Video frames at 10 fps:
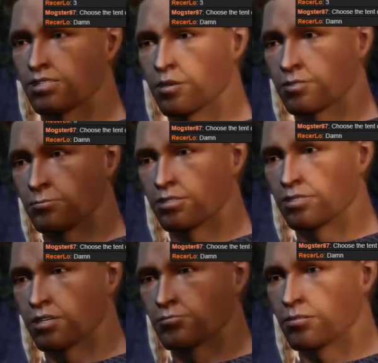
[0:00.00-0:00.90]
I
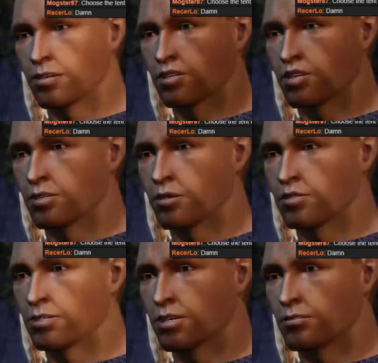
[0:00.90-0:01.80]
respect the man, and I
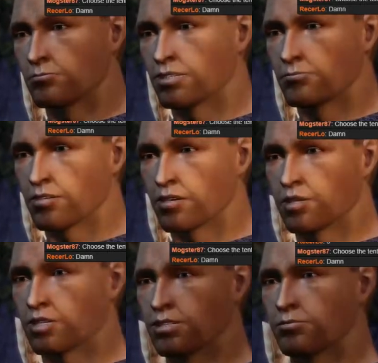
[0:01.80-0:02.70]
don't blame him
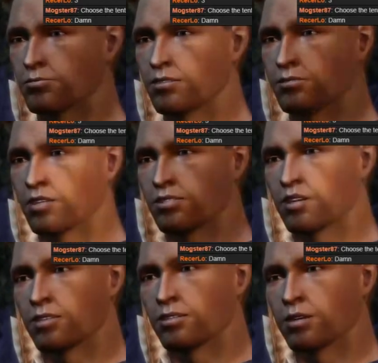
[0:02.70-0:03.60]
anymore for sending me off to the
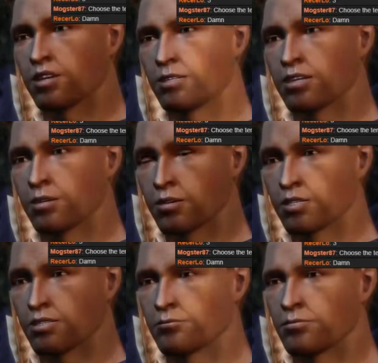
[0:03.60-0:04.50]
Chantry once I was
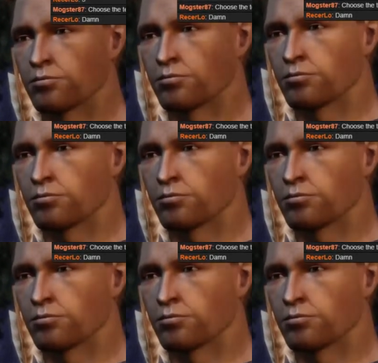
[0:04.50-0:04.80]
old enough.